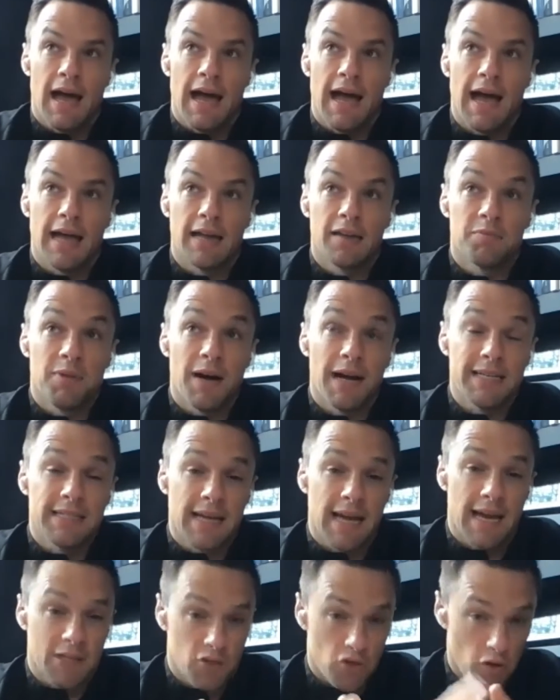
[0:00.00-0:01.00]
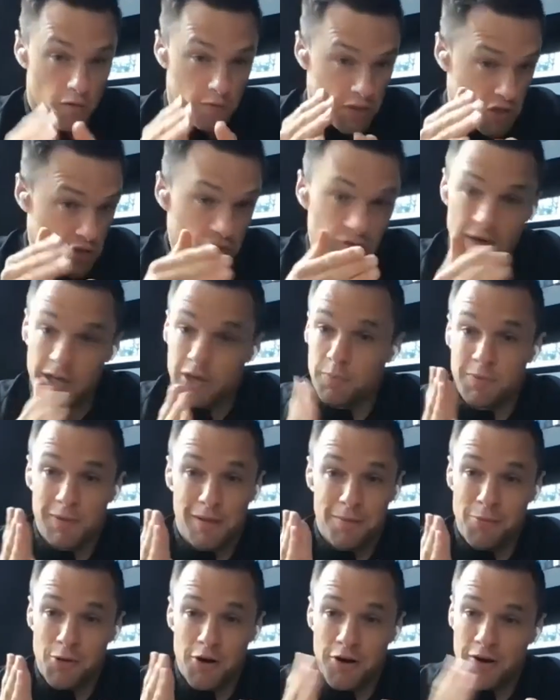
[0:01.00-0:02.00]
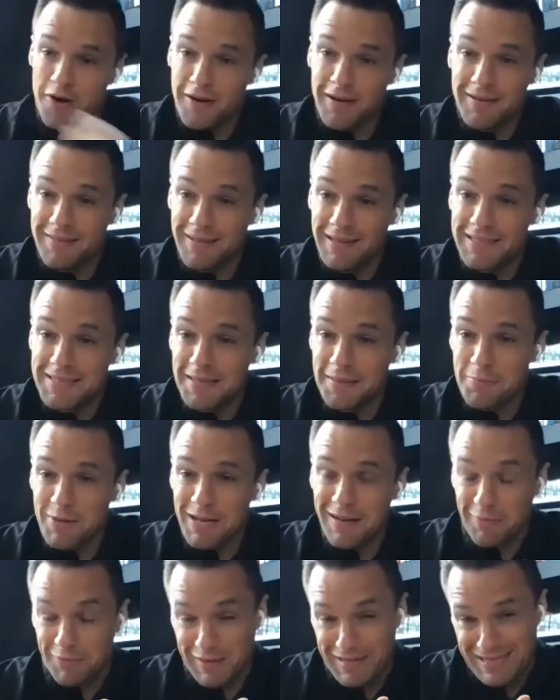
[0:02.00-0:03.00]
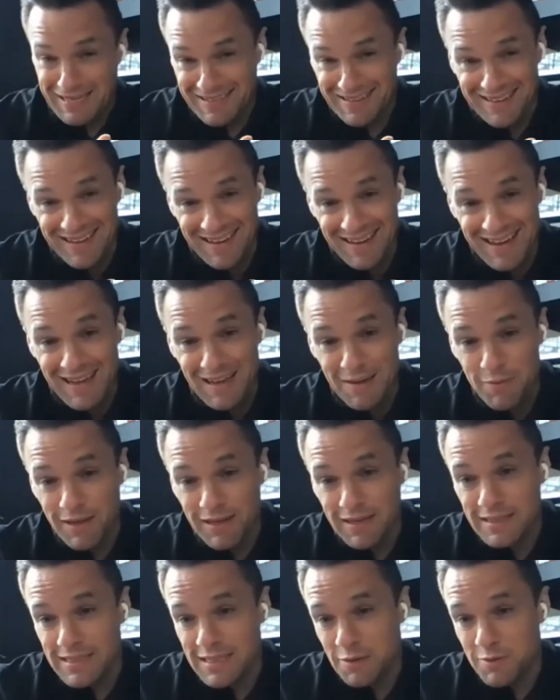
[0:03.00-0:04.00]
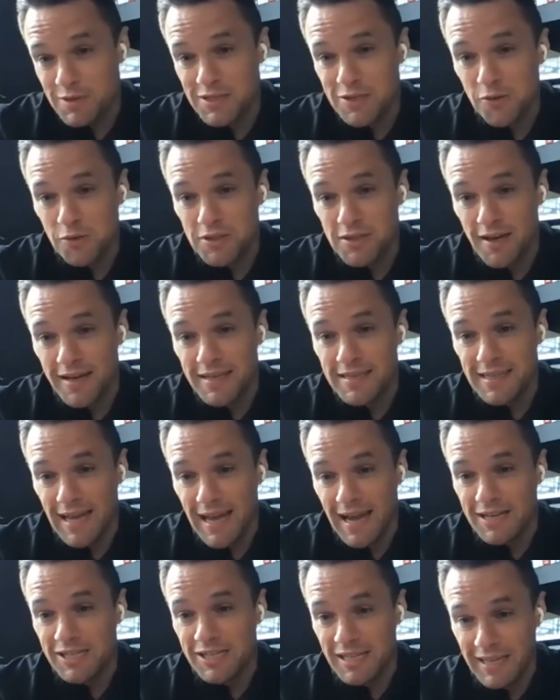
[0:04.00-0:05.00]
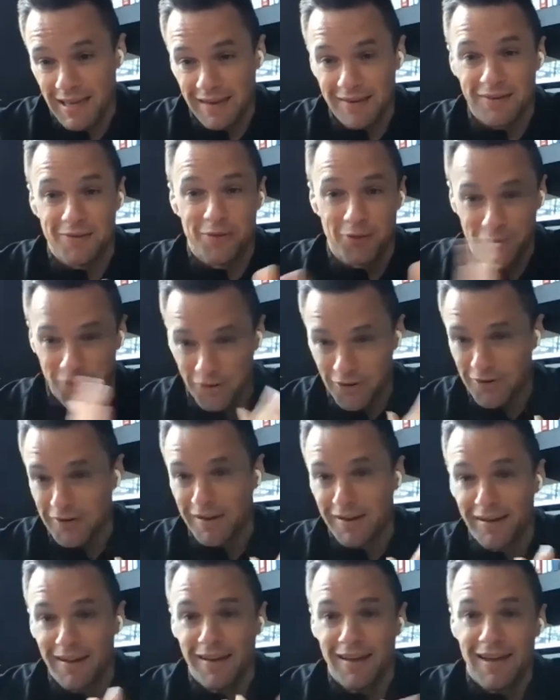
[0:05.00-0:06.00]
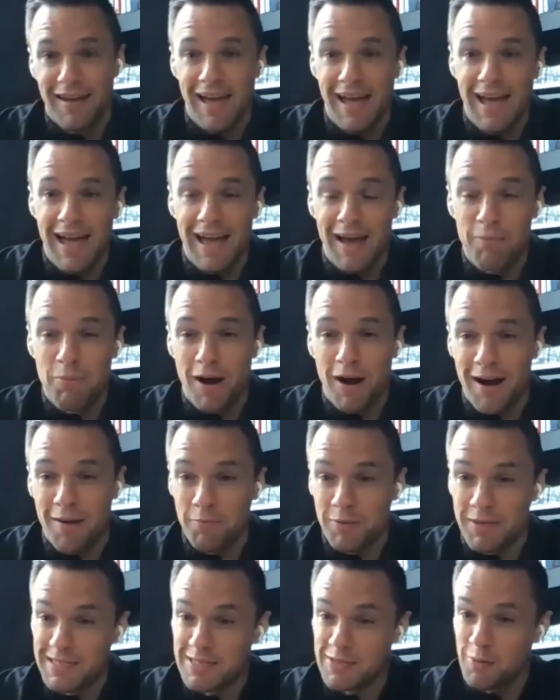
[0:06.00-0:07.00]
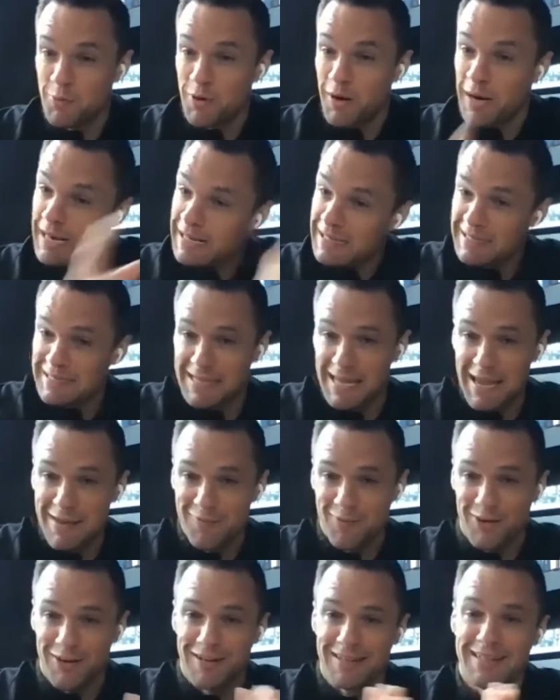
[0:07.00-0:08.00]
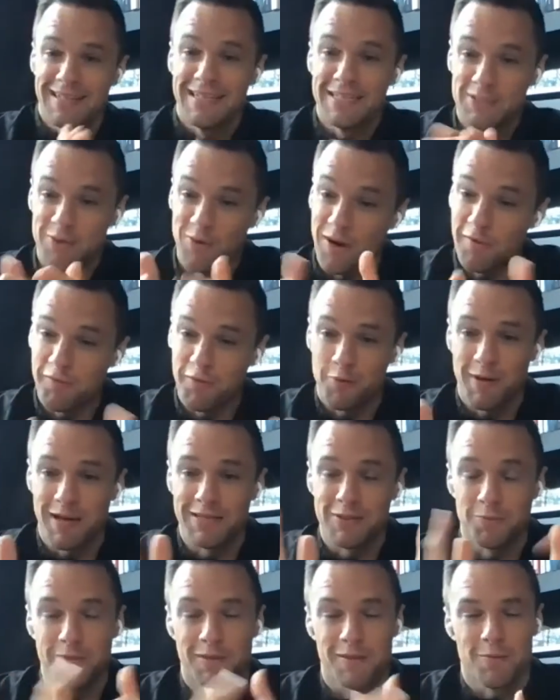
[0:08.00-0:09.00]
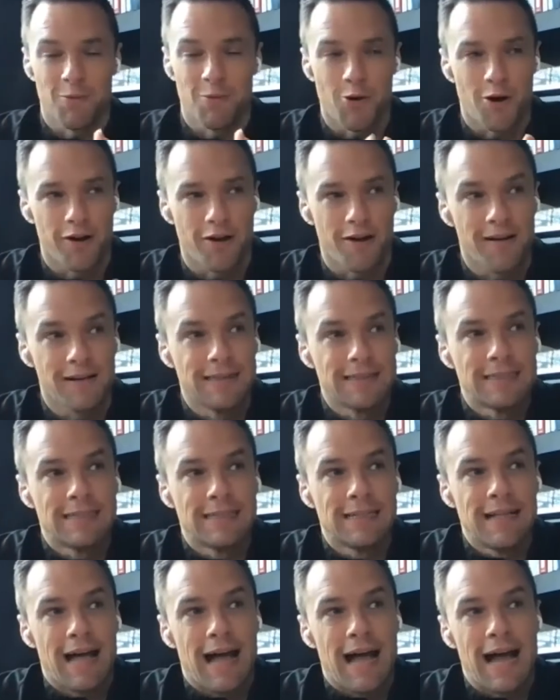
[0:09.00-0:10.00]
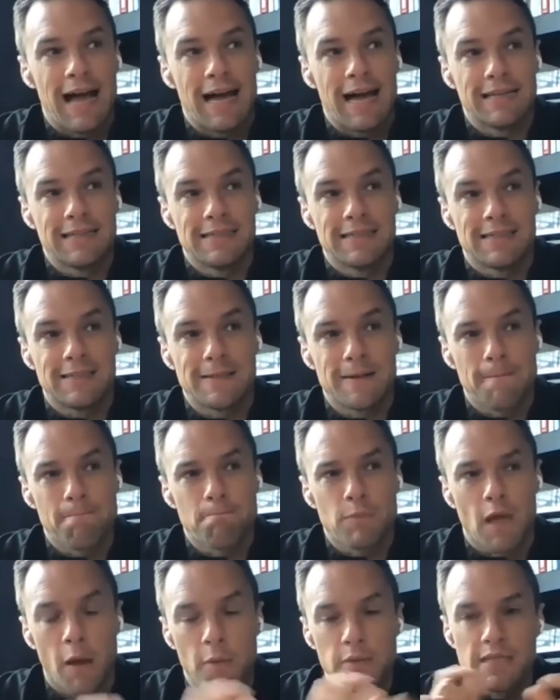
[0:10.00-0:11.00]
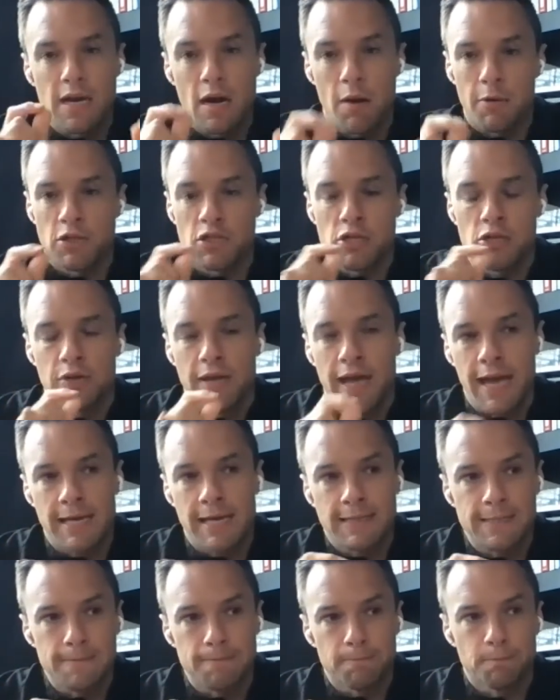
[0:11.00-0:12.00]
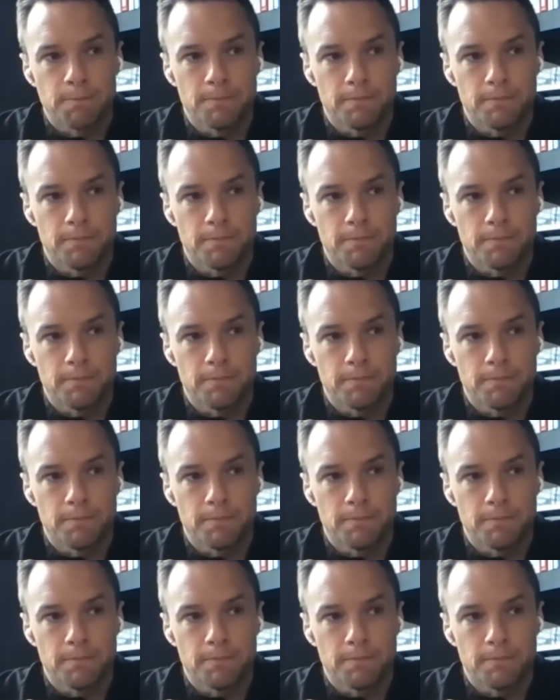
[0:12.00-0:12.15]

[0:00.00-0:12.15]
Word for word: And my dad drove us straight up to the border, into the middle of us, because he was too tight to actually get another uh, apartment somewhere a little safer. So off he went up to the border. And I was there about two days.